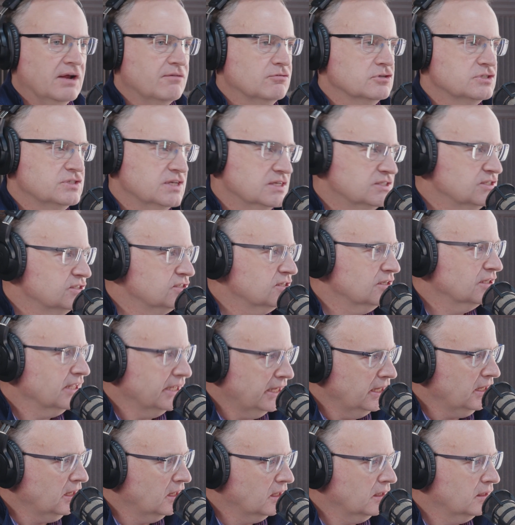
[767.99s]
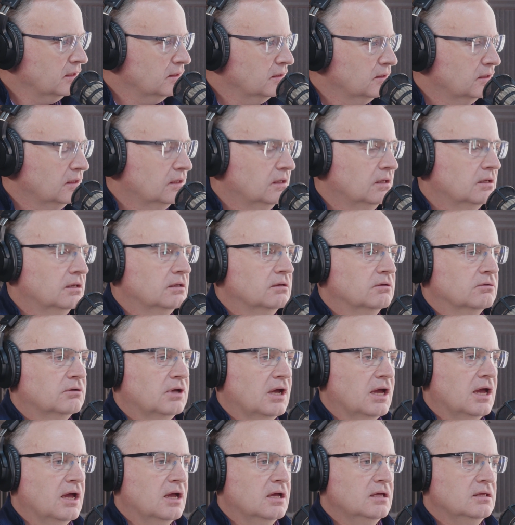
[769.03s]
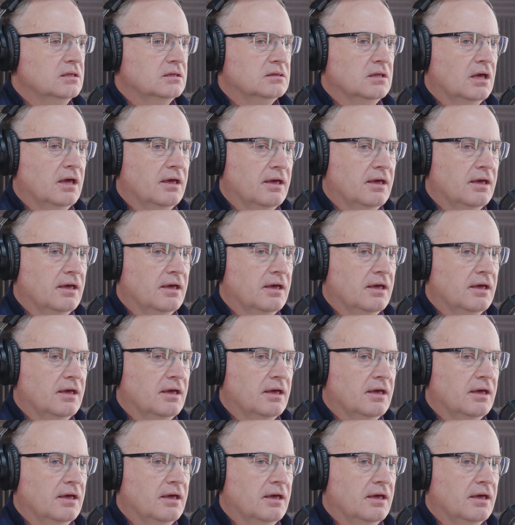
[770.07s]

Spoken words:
it ever senses a leak, okay,